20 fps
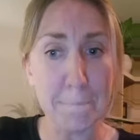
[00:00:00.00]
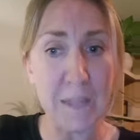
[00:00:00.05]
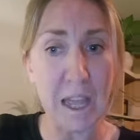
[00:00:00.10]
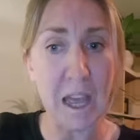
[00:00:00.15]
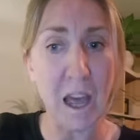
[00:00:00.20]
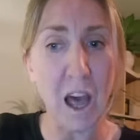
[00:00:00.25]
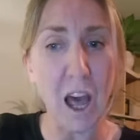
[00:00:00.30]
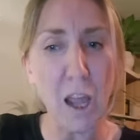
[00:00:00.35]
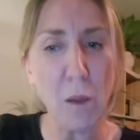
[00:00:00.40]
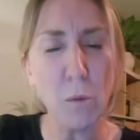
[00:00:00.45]

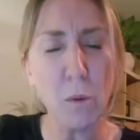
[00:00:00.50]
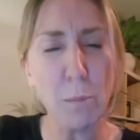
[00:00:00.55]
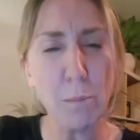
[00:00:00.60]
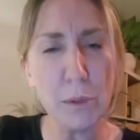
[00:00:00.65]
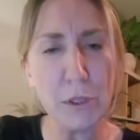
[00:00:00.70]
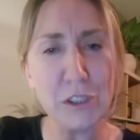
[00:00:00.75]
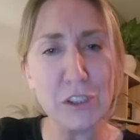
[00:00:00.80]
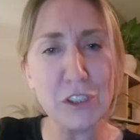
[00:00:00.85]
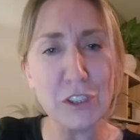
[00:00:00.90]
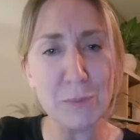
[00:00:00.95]
I will
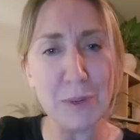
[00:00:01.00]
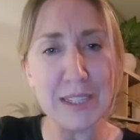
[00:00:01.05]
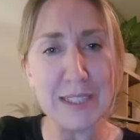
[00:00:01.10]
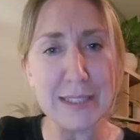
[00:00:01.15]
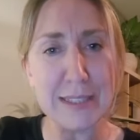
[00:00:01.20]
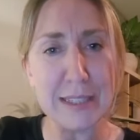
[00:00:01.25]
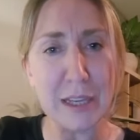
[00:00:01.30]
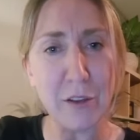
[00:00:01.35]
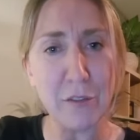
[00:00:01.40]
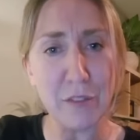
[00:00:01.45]
punch
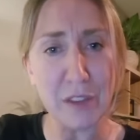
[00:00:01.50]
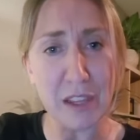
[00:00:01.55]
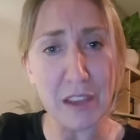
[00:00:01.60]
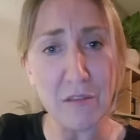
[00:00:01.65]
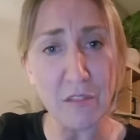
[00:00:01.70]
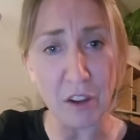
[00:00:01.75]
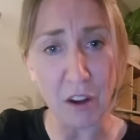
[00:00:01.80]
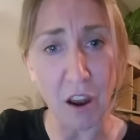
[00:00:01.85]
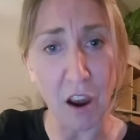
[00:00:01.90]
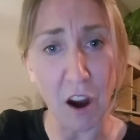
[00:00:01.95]
myself
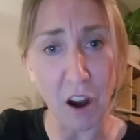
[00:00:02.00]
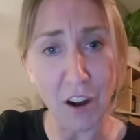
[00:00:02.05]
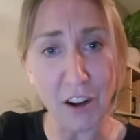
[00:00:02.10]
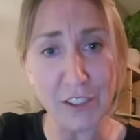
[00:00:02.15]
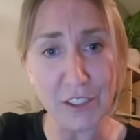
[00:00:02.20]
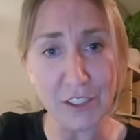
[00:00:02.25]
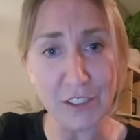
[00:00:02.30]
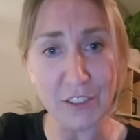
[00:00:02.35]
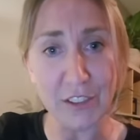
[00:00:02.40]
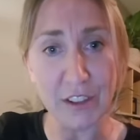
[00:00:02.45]
even
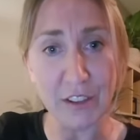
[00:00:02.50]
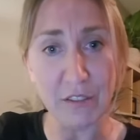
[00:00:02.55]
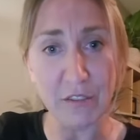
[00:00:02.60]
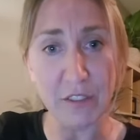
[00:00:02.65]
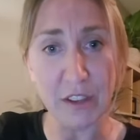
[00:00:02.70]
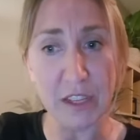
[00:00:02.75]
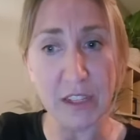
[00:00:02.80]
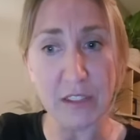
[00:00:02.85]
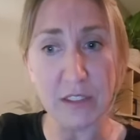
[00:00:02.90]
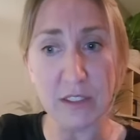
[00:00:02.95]
harder in the
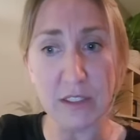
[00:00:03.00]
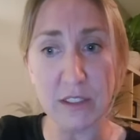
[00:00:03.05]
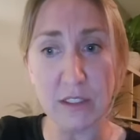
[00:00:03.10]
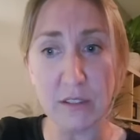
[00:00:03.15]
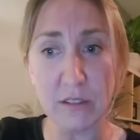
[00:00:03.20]
face.